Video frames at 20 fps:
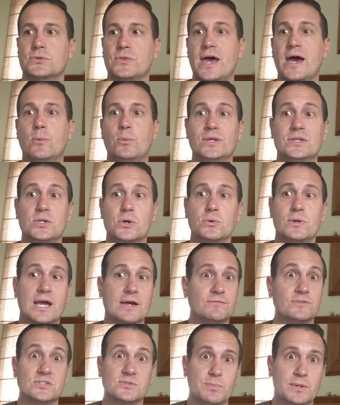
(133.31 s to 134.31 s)
that we don't
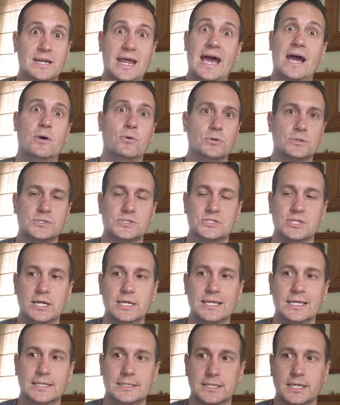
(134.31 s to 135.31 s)
have to spend hours
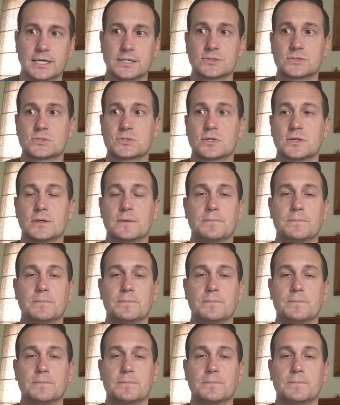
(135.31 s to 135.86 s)
studying things.